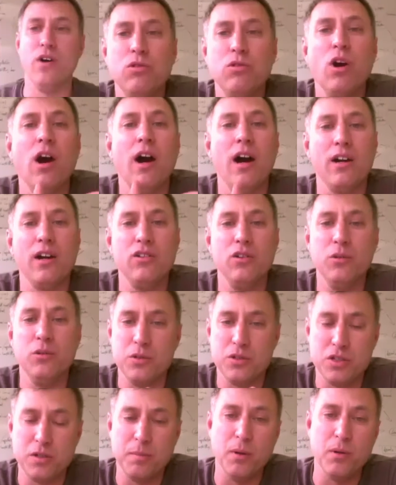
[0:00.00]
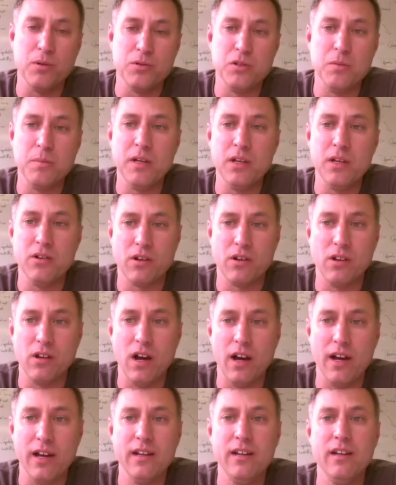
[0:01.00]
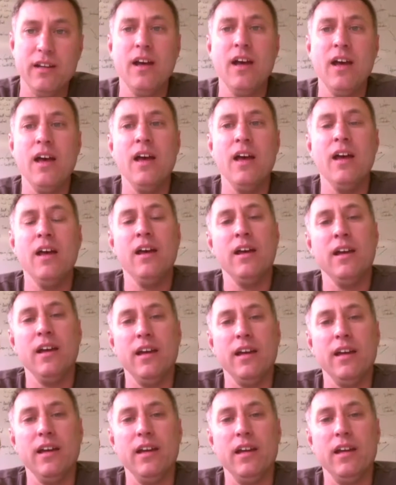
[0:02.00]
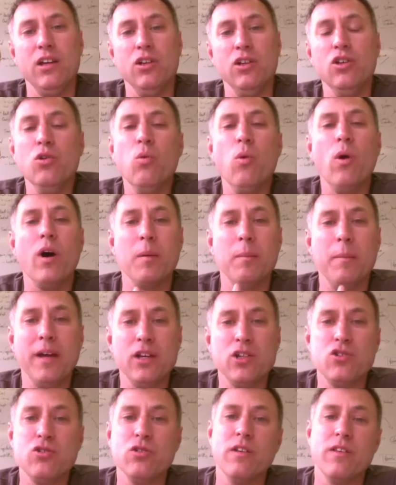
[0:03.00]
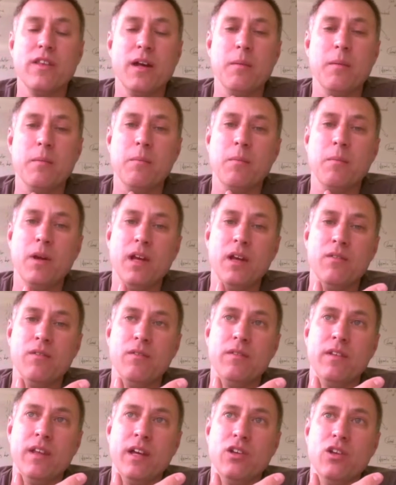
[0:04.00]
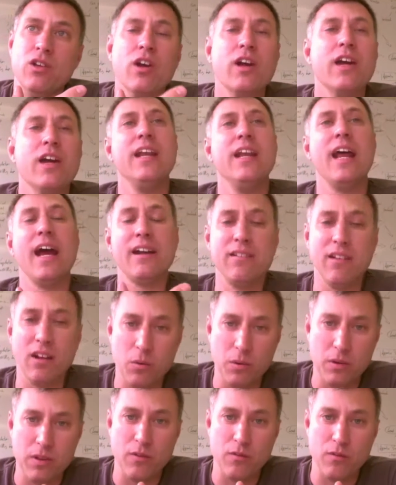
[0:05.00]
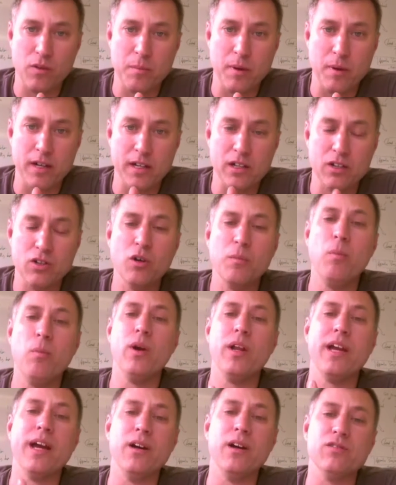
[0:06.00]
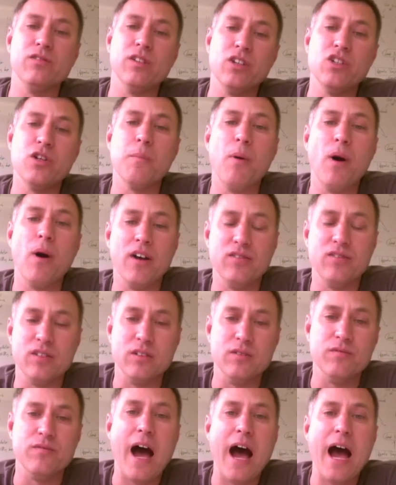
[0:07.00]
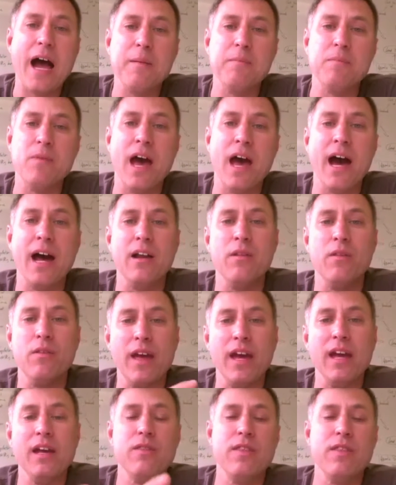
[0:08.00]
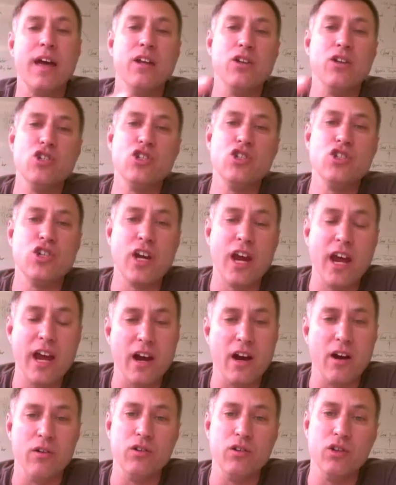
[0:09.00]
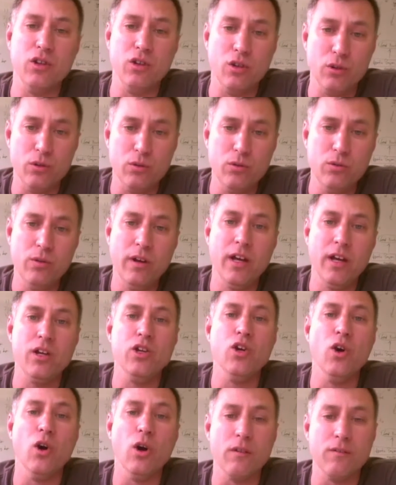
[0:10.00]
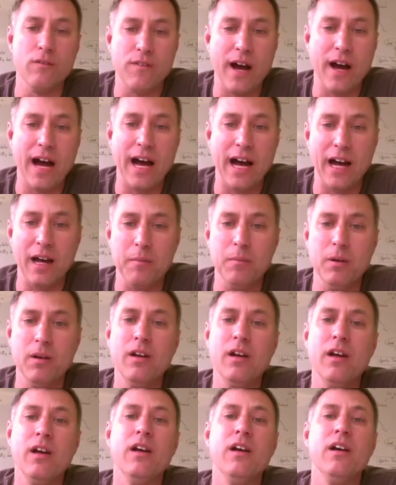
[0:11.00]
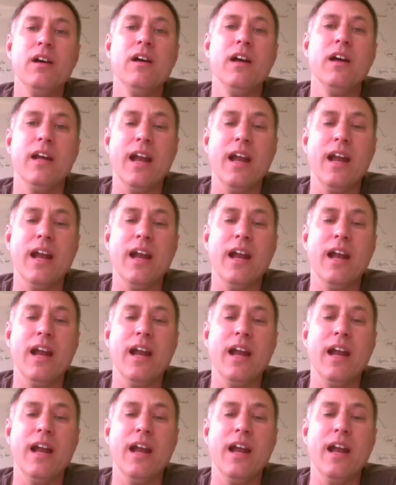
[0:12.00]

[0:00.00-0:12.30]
talk to is supposed to be your client. You want to make sure that if, that you're connecting with everybody and you're putting out such a positive vibe that they then share you and your vibe and